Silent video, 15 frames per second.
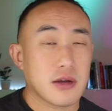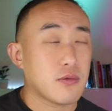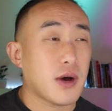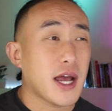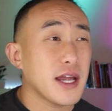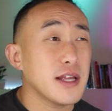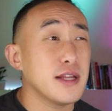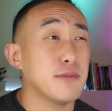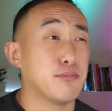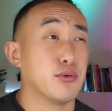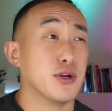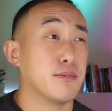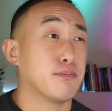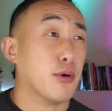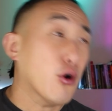why
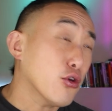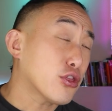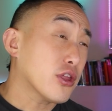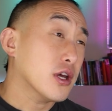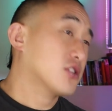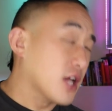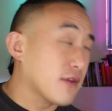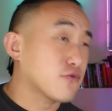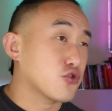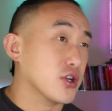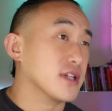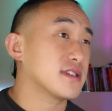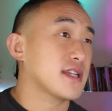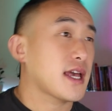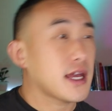put both soft
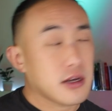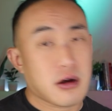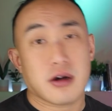drinks and